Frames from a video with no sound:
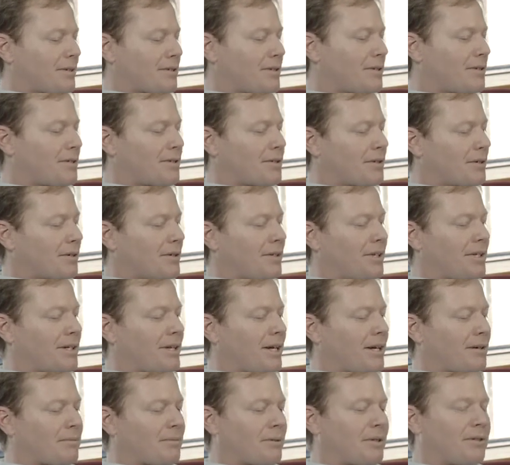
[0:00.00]
certainly
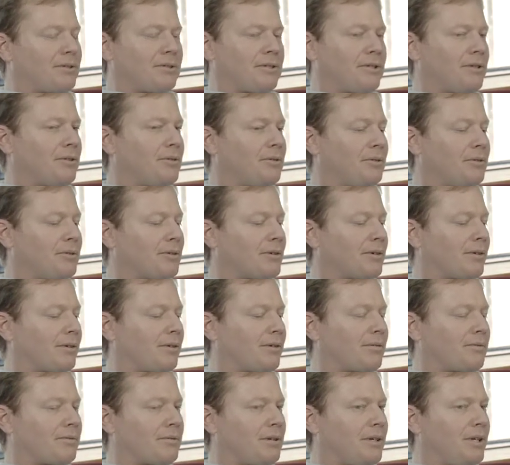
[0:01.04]
not with 2 or
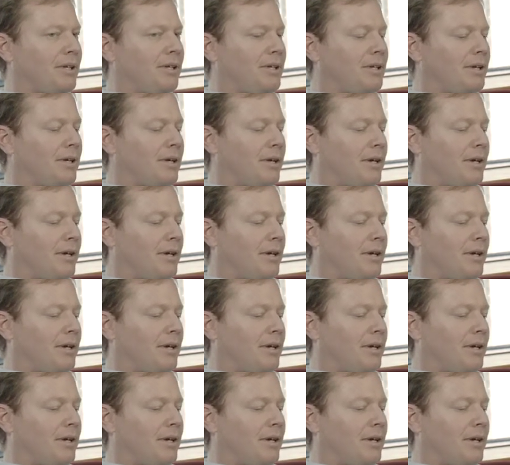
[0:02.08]
3.